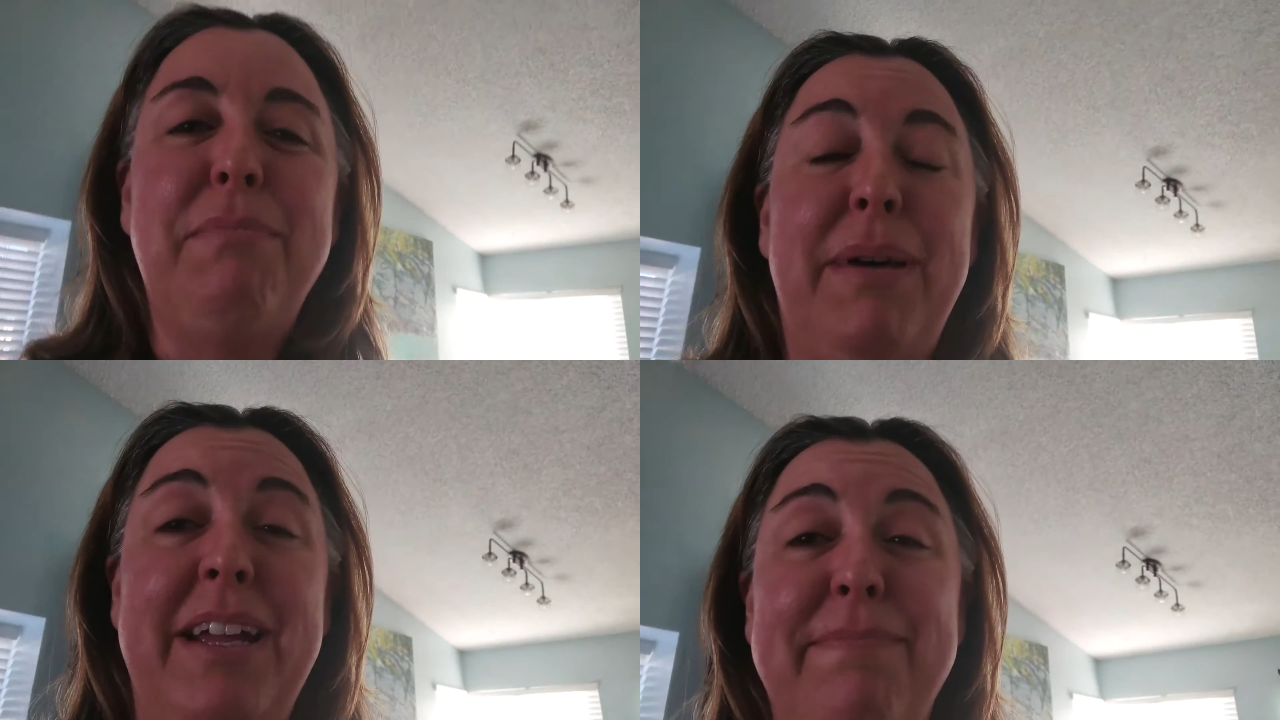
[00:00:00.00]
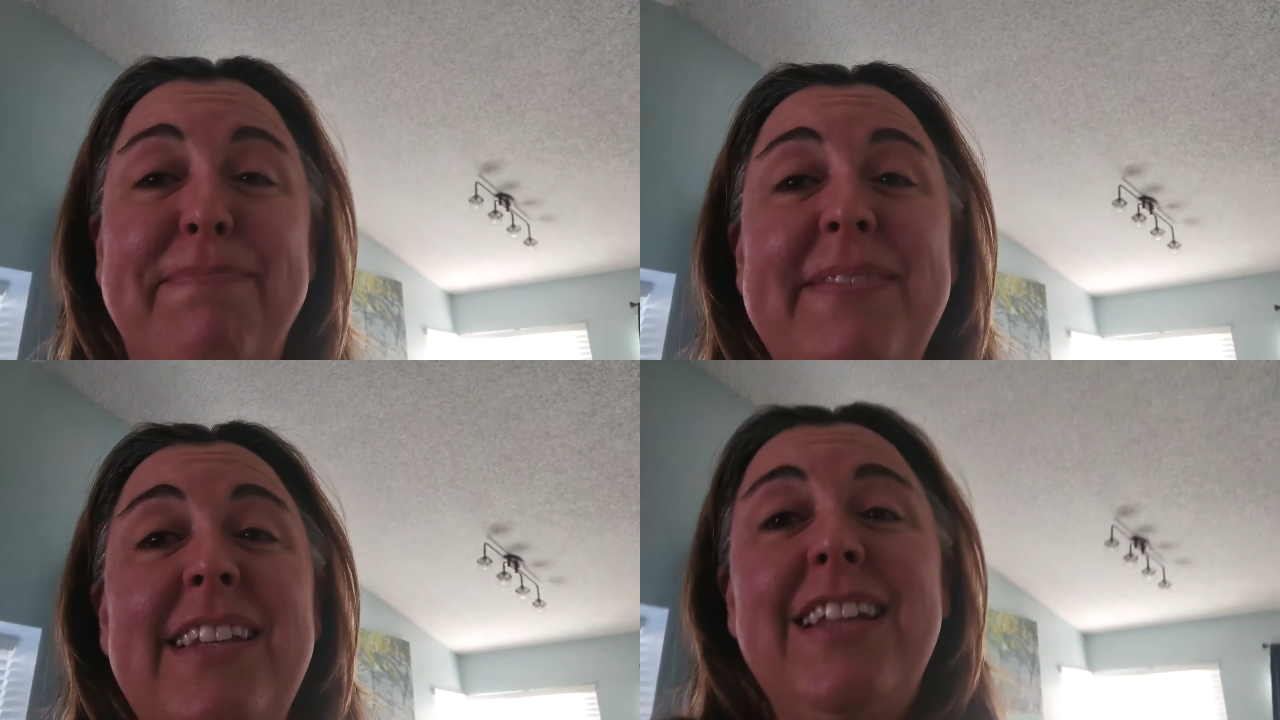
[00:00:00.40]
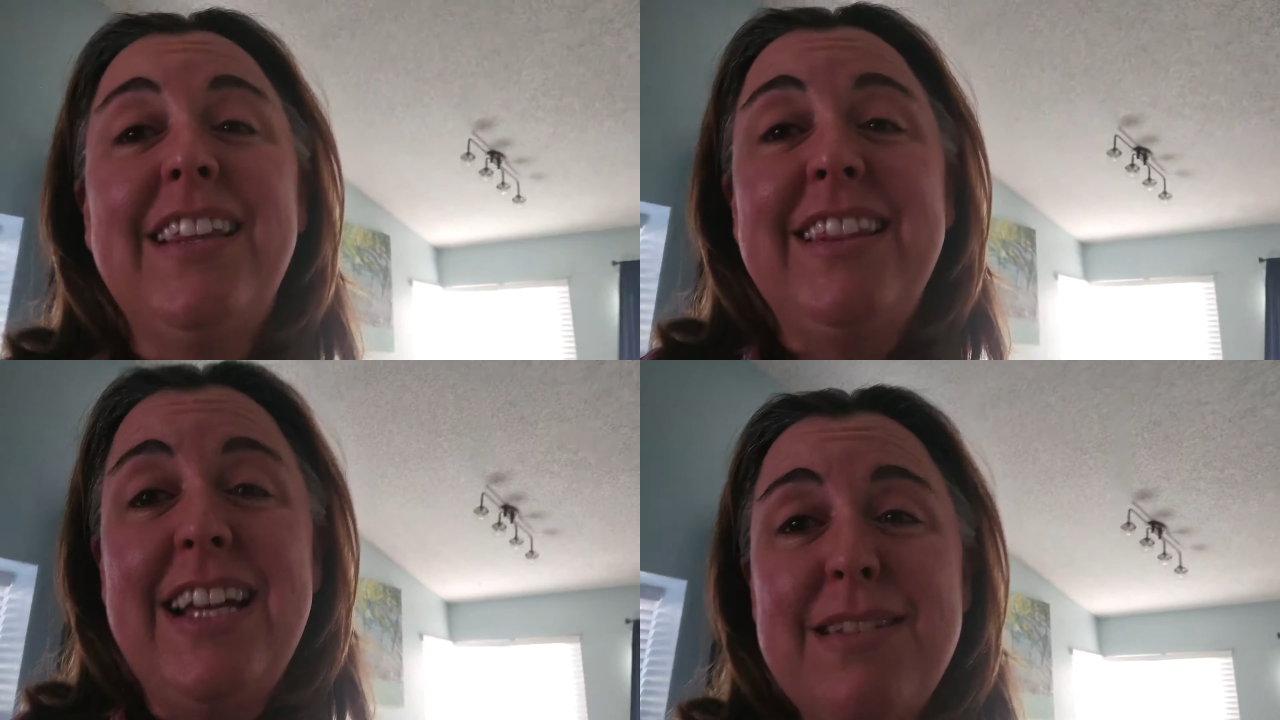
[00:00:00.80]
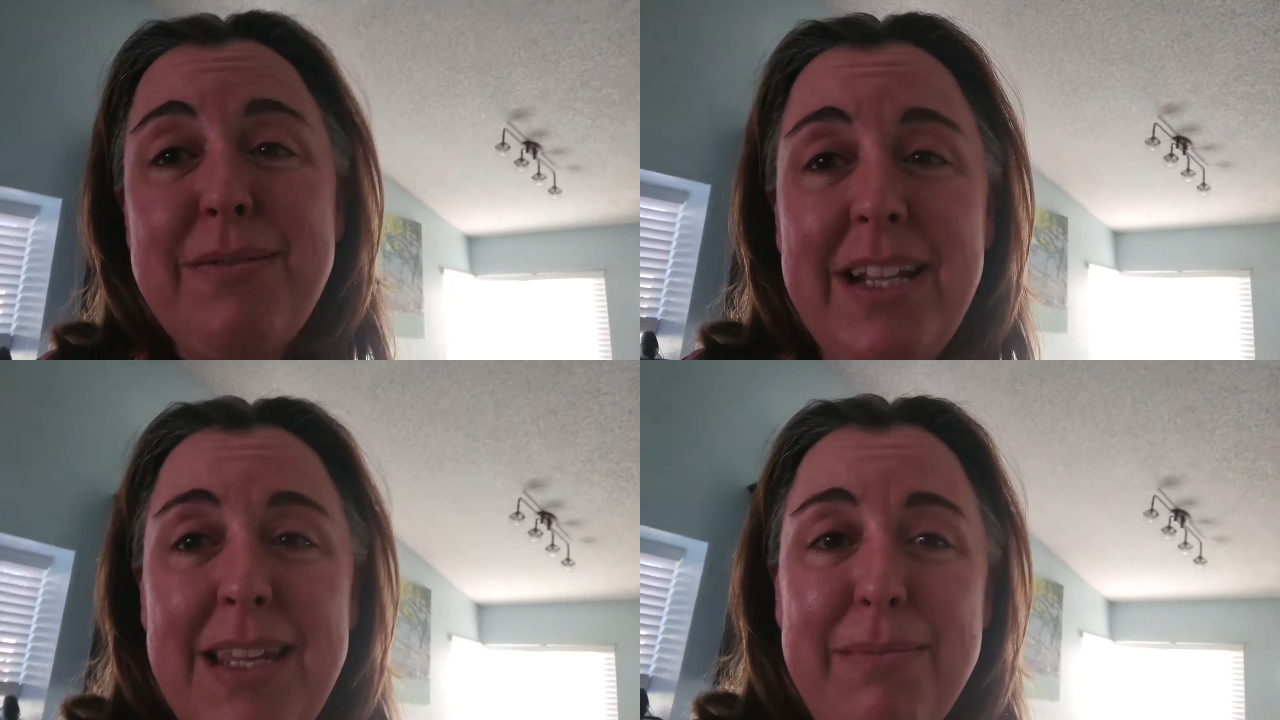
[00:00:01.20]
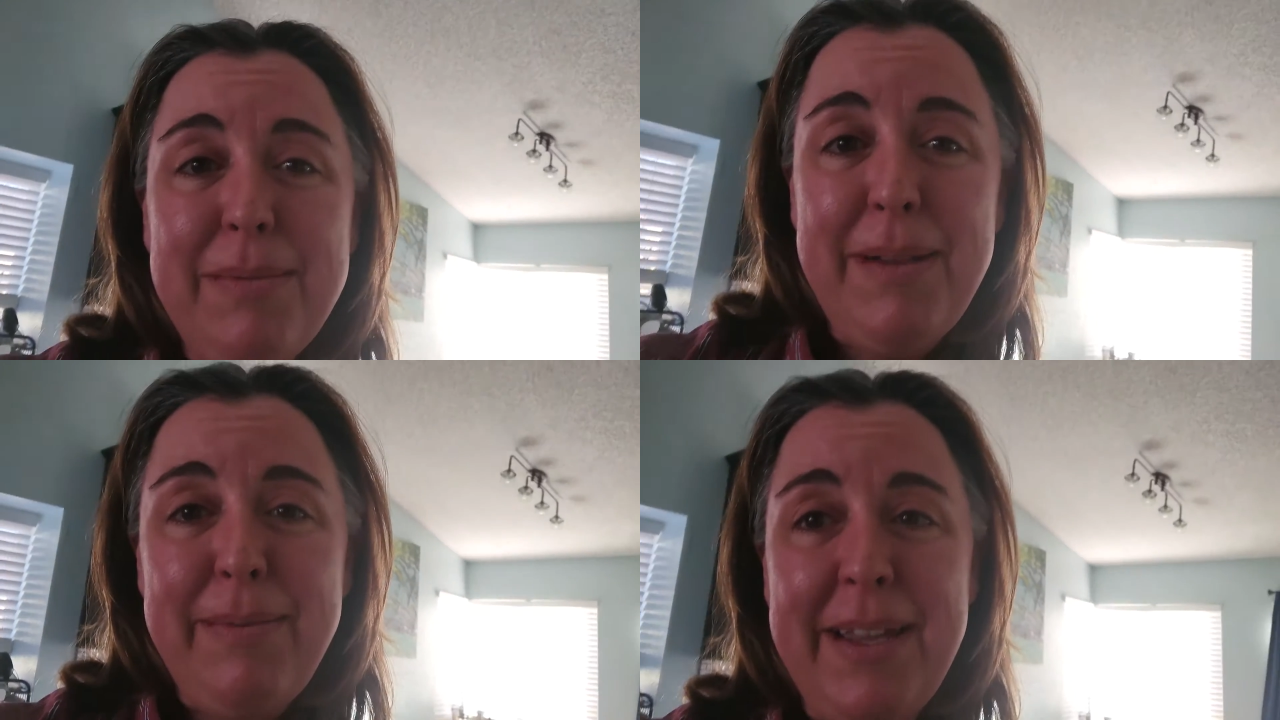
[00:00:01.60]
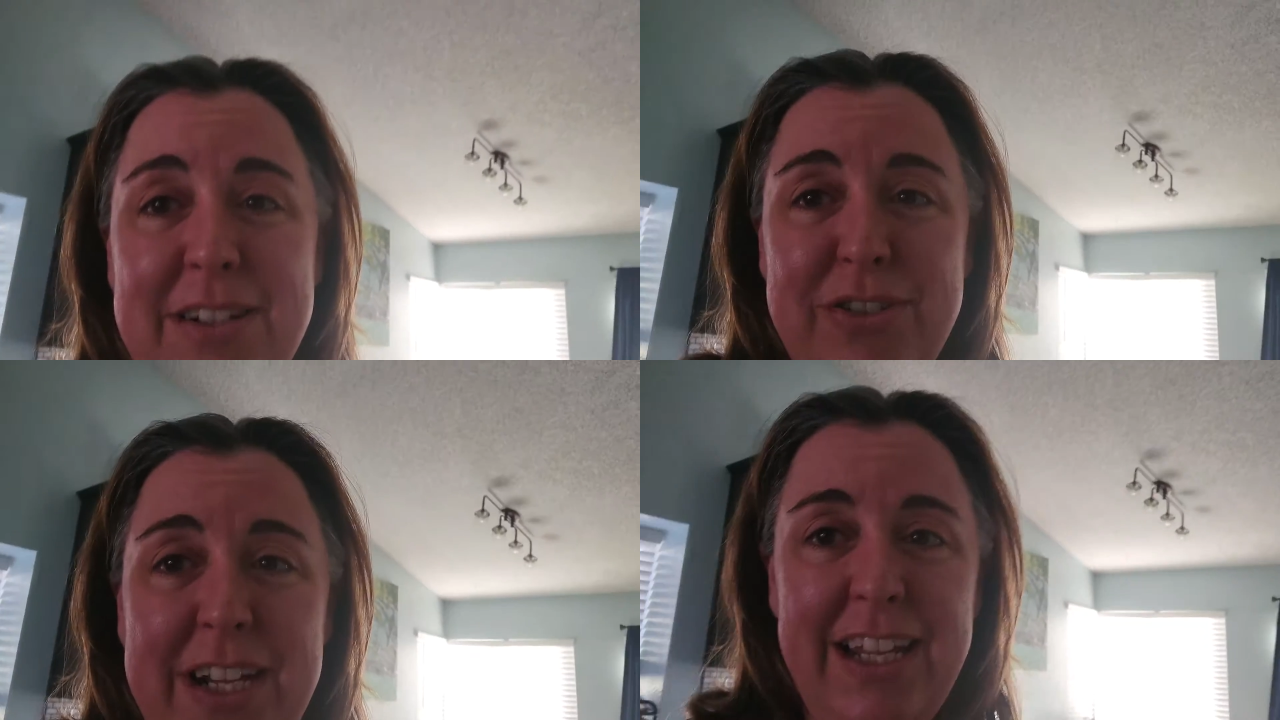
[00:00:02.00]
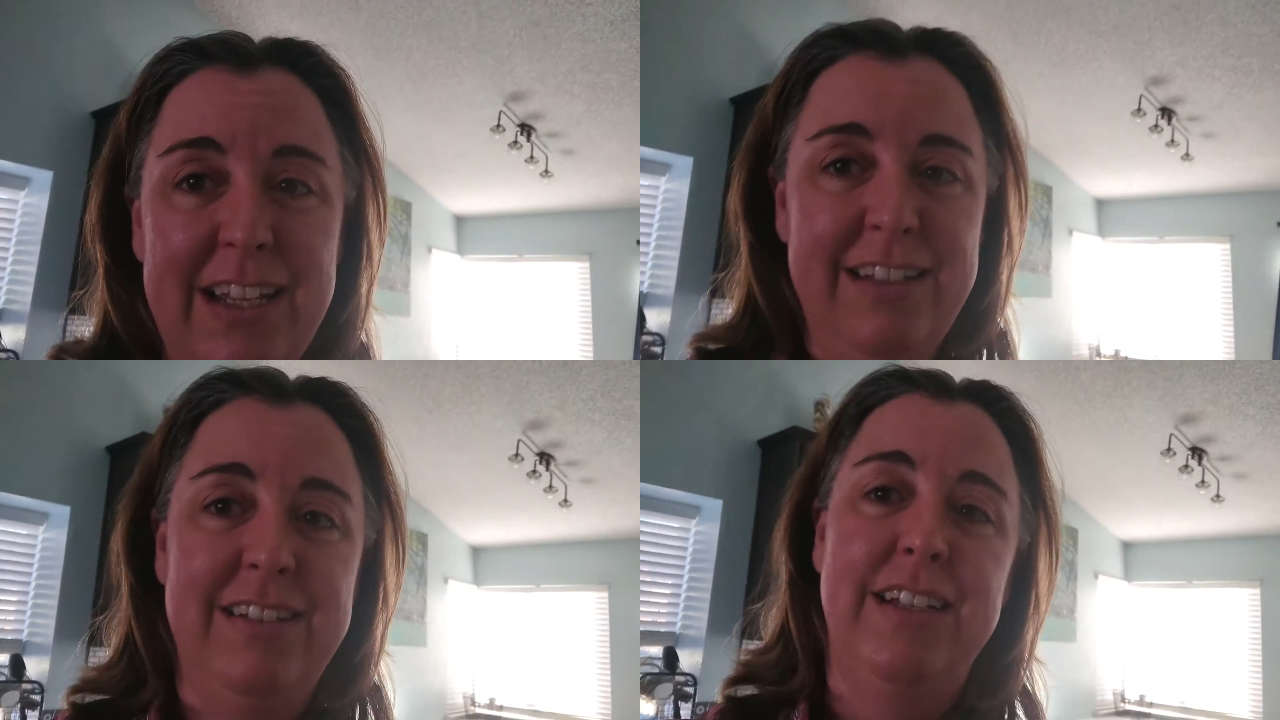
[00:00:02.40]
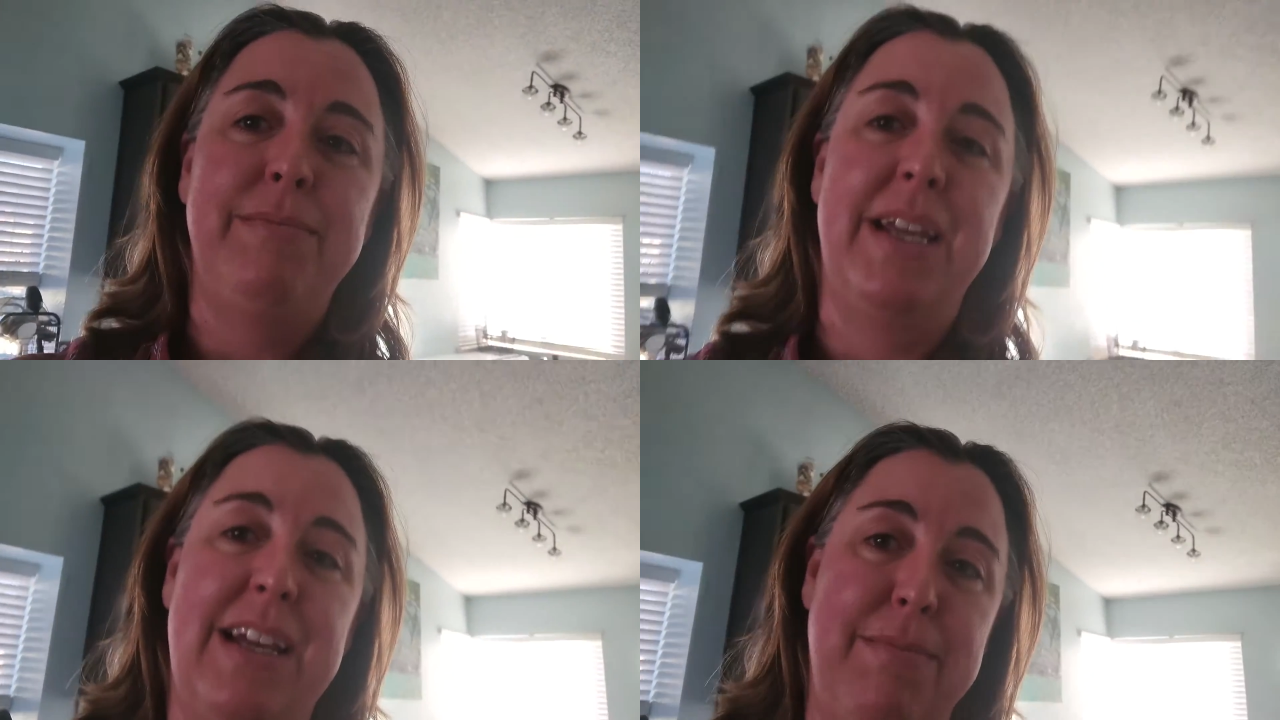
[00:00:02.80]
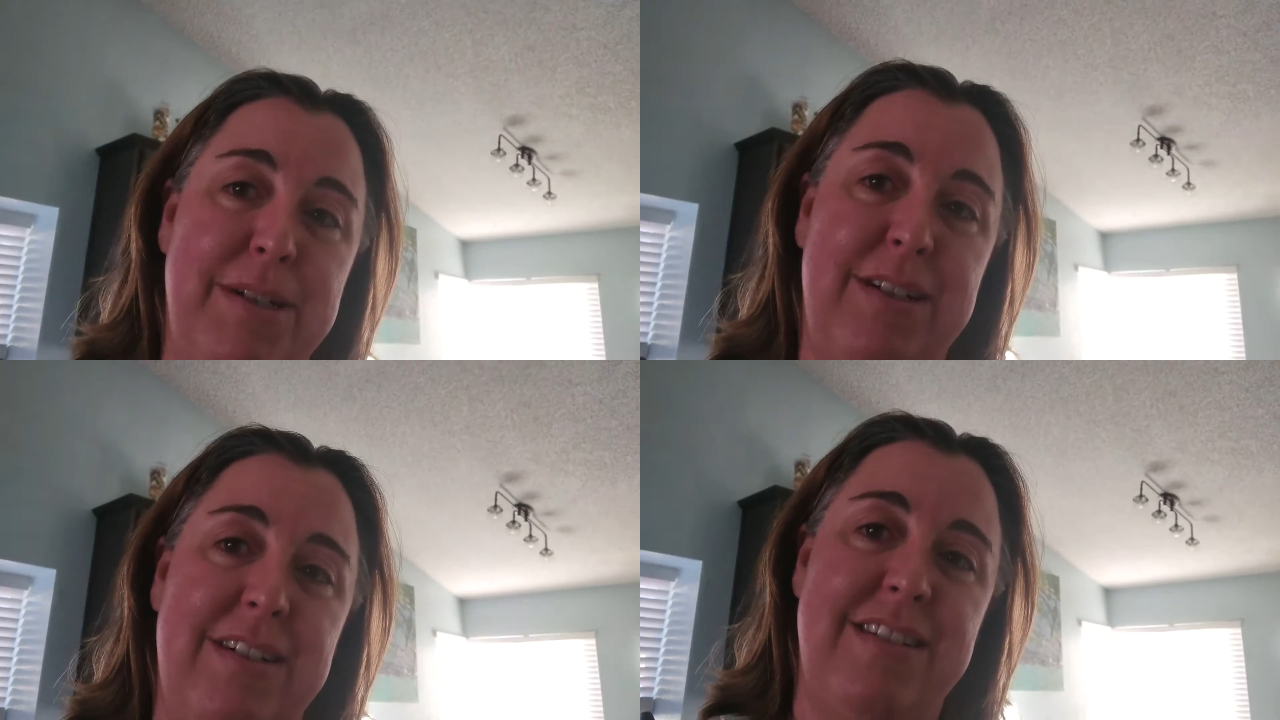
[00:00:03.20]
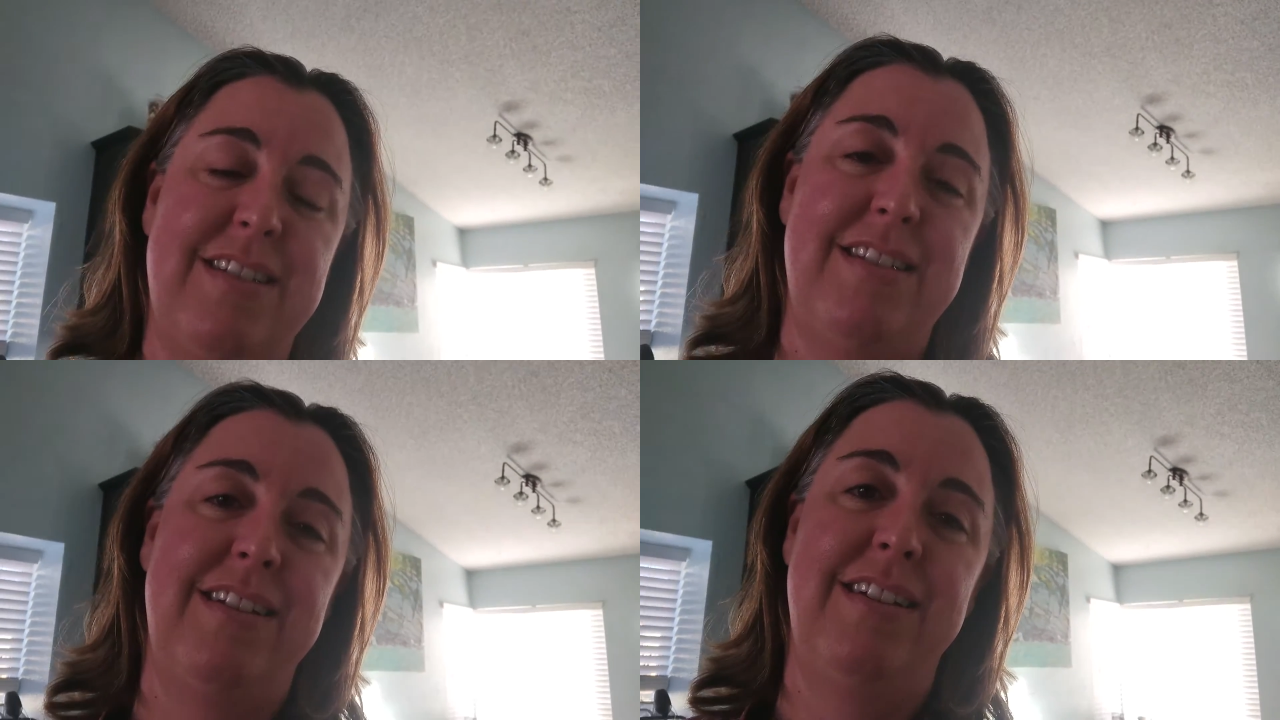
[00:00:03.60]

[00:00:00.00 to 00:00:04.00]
But that's what I keep in my pantry and my cupboards